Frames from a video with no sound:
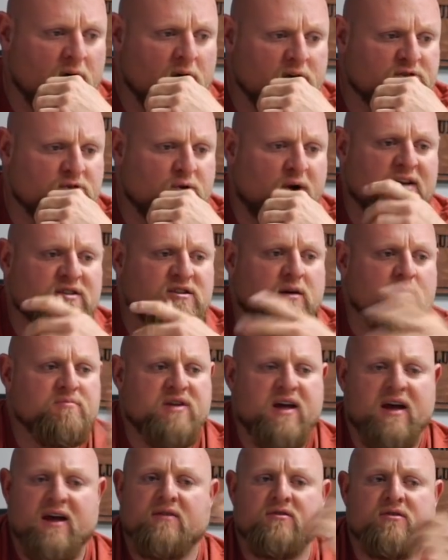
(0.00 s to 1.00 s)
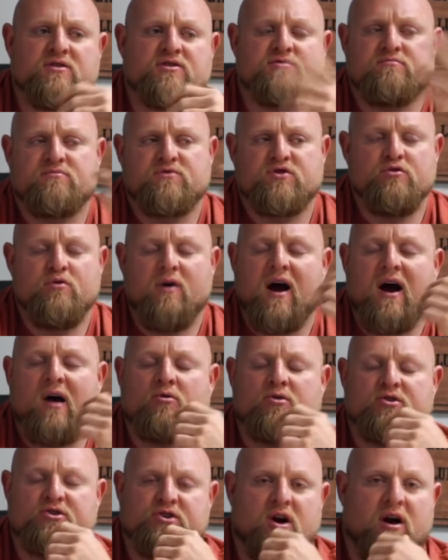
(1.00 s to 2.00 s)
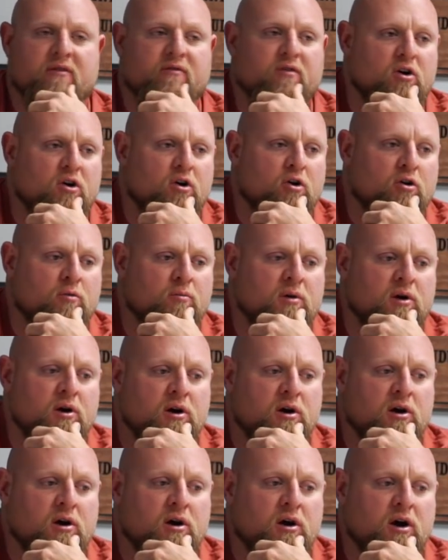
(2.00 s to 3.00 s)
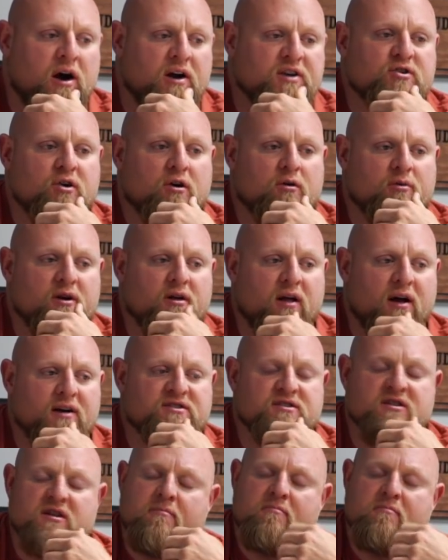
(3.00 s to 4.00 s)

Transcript: So as I'm taking this 2-hour drive home, I start realizing that